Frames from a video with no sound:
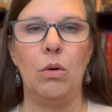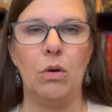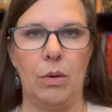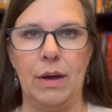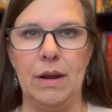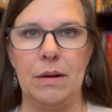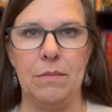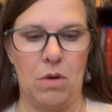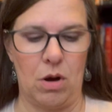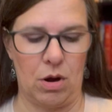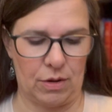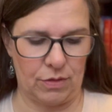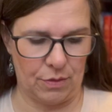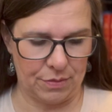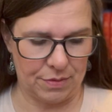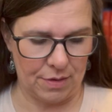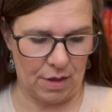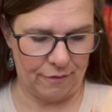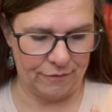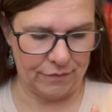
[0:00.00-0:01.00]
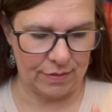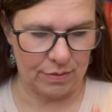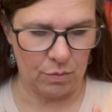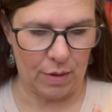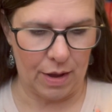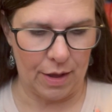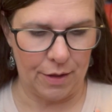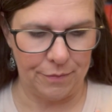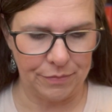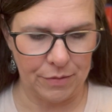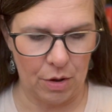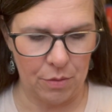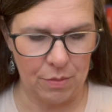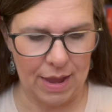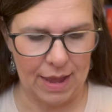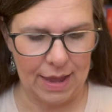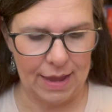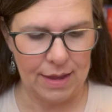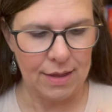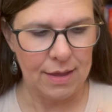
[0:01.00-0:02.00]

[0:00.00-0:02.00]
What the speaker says: go ahead and mark those off as well, okay?